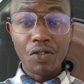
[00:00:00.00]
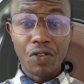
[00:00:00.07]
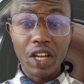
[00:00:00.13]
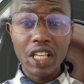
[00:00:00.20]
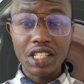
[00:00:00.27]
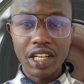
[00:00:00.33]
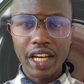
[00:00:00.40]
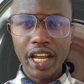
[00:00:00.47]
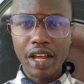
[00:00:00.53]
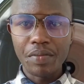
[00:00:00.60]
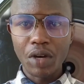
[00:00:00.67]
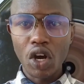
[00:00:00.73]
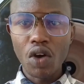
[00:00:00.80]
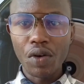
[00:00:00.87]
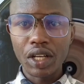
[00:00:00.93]
Firstly,
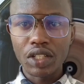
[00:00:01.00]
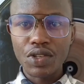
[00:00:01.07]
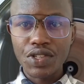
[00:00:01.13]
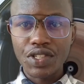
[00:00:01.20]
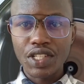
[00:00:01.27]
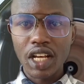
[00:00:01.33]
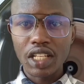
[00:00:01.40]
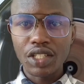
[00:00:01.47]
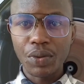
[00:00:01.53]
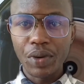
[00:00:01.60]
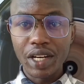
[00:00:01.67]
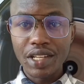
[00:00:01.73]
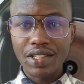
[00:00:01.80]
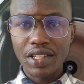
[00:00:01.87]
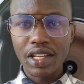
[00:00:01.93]
I'm going to start
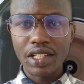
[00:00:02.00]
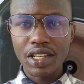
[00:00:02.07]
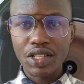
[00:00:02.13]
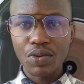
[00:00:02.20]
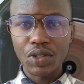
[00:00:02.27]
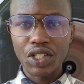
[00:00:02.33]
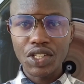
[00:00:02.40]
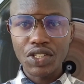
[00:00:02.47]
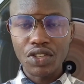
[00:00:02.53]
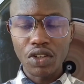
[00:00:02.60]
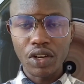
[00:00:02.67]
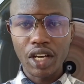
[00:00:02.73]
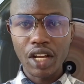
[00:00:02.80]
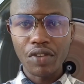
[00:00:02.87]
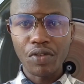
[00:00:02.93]
with a sentence which is
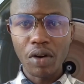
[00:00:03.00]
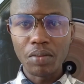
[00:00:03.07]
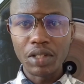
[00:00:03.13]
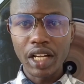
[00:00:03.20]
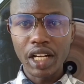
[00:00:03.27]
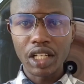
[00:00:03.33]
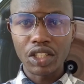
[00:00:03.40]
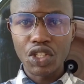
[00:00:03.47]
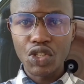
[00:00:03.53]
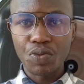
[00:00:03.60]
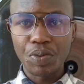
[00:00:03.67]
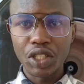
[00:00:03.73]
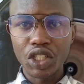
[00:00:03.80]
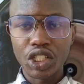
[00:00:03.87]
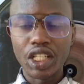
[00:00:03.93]
located from direct
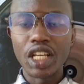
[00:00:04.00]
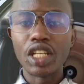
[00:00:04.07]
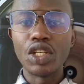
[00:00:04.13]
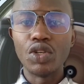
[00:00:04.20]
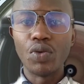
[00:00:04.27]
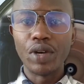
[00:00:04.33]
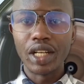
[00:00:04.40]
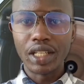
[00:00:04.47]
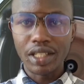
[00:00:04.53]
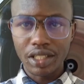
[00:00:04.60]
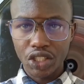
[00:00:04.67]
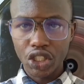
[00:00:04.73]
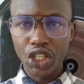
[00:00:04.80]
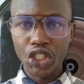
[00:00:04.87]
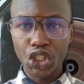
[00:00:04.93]
speech, then you will
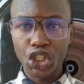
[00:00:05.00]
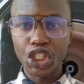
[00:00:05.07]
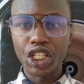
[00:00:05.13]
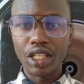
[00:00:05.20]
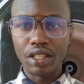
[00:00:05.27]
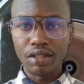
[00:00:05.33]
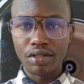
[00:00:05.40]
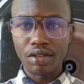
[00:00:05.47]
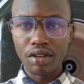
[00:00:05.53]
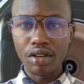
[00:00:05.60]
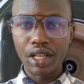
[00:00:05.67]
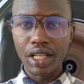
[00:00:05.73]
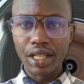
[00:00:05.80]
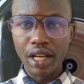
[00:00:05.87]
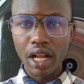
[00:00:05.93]
change into
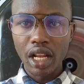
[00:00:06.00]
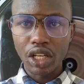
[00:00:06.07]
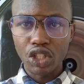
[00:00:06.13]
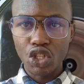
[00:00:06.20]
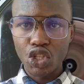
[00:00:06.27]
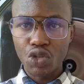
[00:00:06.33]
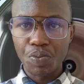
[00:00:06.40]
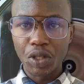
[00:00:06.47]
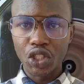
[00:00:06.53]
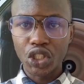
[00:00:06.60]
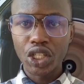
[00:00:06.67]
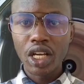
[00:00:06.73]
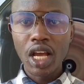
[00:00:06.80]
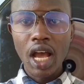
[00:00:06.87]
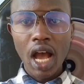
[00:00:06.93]
indirect
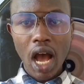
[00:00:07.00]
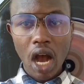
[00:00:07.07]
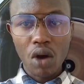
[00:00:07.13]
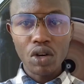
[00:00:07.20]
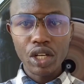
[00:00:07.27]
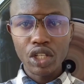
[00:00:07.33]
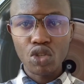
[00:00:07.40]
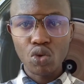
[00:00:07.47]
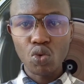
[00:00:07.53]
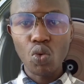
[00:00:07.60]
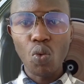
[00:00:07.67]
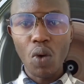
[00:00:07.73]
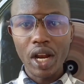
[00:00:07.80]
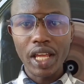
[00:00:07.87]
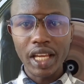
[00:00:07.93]
speech according to the
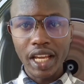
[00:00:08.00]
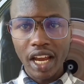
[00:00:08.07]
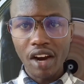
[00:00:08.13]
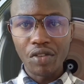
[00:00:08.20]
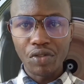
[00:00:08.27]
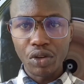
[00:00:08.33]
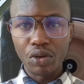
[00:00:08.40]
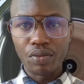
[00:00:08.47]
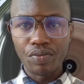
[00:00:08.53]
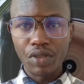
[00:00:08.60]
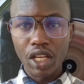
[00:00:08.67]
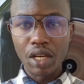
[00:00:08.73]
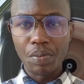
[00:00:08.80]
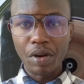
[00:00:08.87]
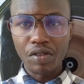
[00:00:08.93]
way I gave you
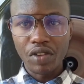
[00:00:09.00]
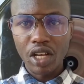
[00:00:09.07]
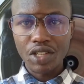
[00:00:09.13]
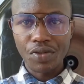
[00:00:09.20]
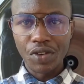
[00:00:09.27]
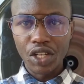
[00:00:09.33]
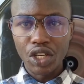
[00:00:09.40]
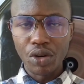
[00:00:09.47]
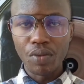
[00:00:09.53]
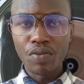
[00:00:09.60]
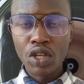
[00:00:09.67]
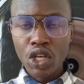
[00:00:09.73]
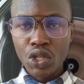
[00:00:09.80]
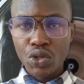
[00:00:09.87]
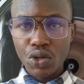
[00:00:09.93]
in the previous video.
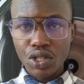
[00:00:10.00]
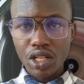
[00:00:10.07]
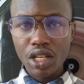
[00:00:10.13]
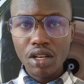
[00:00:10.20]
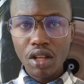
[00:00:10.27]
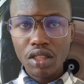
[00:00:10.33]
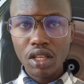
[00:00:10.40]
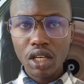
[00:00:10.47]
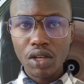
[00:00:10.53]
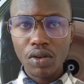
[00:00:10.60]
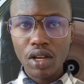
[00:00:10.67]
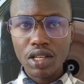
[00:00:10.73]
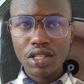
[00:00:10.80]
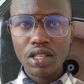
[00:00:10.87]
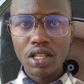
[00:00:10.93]
So still not
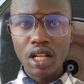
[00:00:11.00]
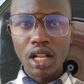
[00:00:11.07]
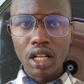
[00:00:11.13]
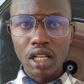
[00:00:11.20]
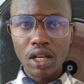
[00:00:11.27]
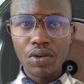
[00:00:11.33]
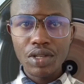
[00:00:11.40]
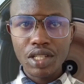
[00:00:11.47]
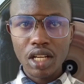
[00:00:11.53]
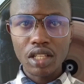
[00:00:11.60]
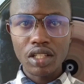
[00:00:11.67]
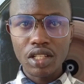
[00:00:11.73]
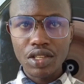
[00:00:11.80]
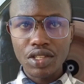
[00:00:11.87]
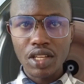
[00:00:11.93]
curious, let me
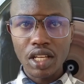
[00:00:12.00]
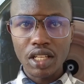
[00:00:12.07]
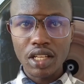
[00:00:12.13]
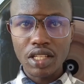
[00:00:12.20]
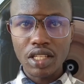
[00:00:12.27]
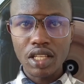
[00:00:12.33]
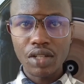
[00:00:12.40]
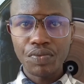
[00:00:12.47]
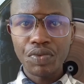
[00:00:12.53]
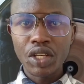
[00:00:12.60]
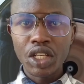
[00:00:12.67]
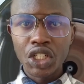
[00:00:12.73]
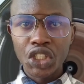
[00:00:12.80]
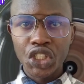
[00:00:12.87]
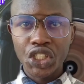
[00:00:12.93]
start this sentence.
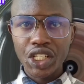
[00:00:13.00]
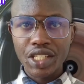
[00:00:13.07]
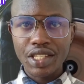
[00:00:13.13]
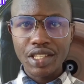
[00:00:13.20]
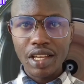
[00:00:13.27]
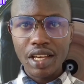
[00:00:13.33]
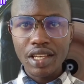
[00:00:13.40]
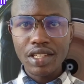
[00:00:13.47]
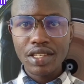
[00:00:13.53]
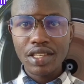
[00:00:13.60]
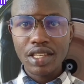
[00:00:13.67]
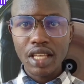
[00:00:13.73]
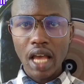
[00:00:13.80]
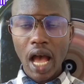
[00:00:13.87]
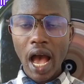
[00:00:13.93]
She
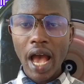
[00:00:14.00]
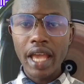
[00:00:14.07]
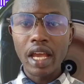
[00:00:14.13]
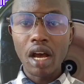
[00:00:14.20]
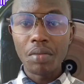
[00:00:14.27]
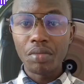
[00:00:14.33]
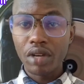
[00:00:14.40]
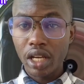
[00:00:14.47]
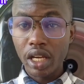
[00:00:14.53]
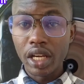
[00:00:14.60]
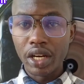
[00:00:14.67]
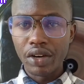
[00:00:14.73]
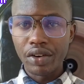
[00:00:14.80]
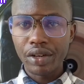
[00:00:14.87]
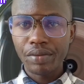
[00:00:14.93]
says, I am
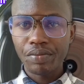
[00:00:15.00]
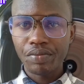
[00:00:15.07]
here.